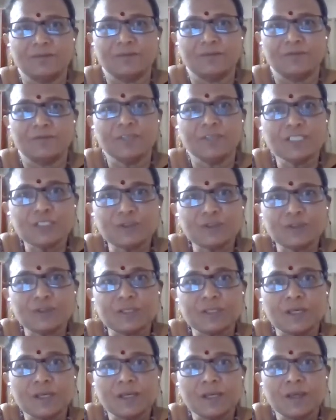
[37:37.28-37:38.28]
First,
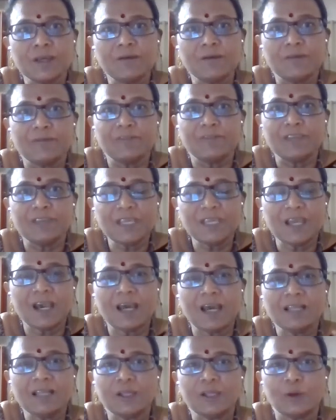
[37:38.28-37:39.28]
we
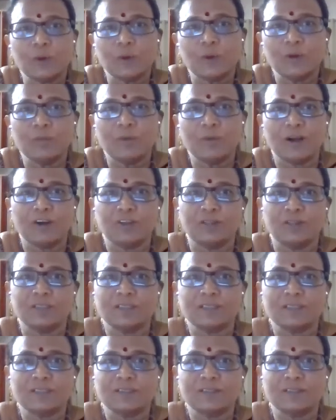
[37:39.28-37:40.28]
are the role
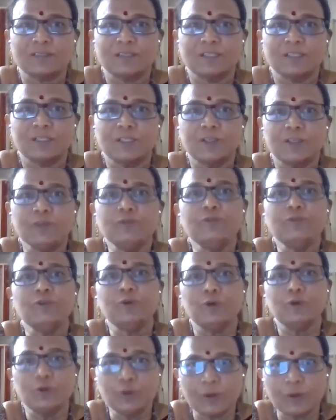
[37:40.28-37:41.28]
models. If
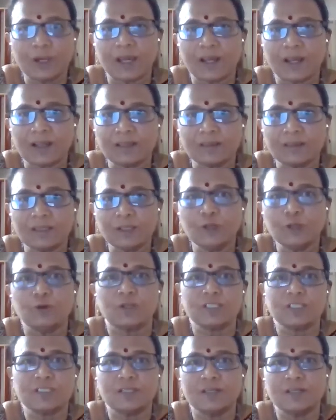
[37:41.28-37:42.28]
you do correct thing,
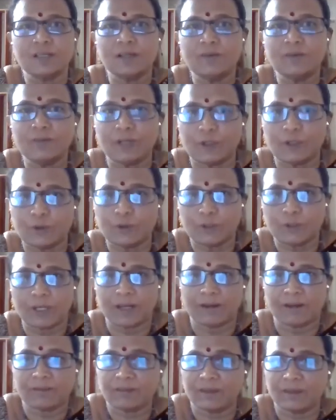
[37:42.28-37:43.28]
your children will do
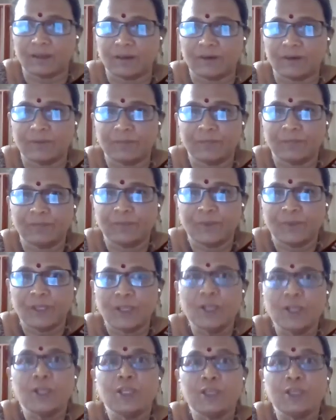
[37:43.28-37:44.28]
correct thing.
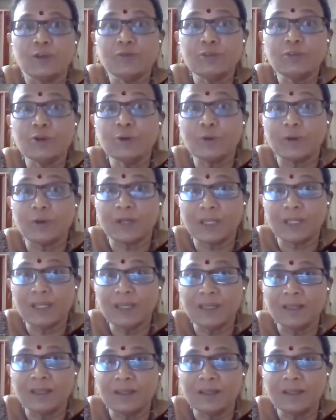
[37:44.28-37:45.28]
If you
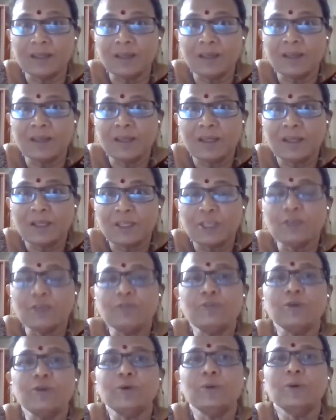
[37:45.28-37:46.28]
read,
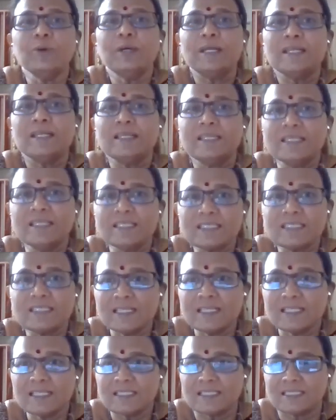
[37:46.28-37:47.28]
if you
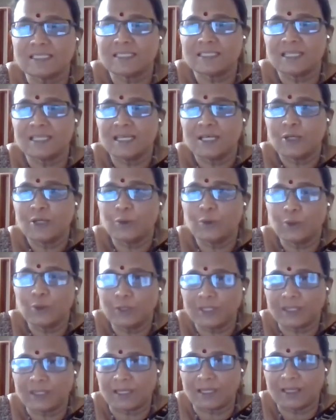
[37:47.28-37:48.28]
discuss
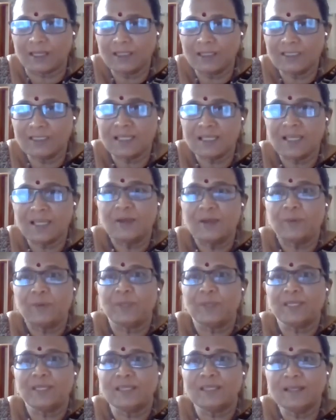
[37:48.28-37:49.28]
good things
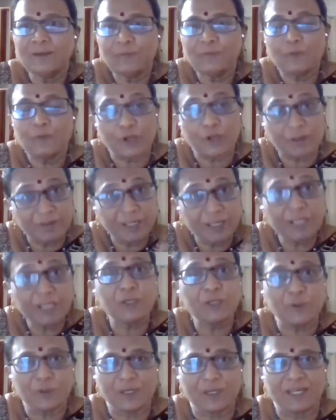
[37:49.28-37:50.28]
with them, whatever
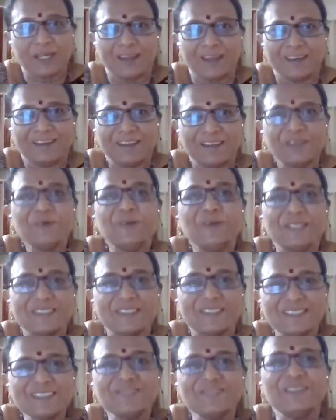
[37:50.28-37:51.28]
you read, you
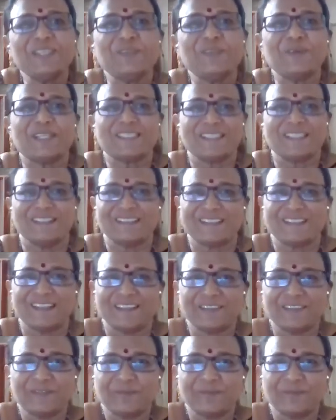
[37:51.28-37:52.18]
discuss with your children.